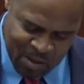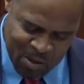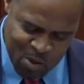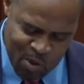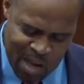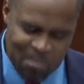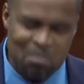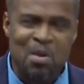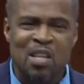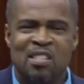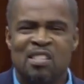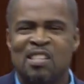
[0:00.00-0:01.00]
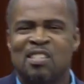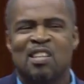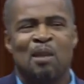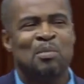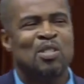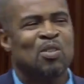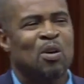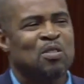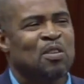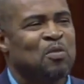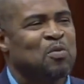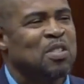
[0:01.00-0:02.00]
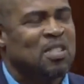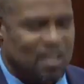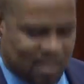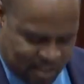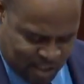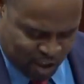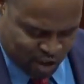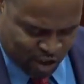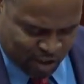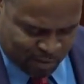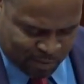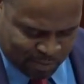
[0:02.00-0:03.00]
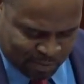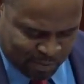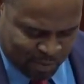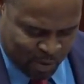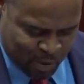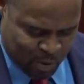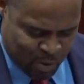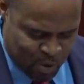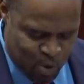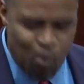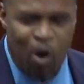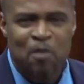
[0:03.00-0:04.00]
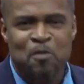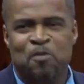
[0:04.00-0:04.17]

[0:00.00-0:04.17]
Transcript: to administer some sort of resuscitation to one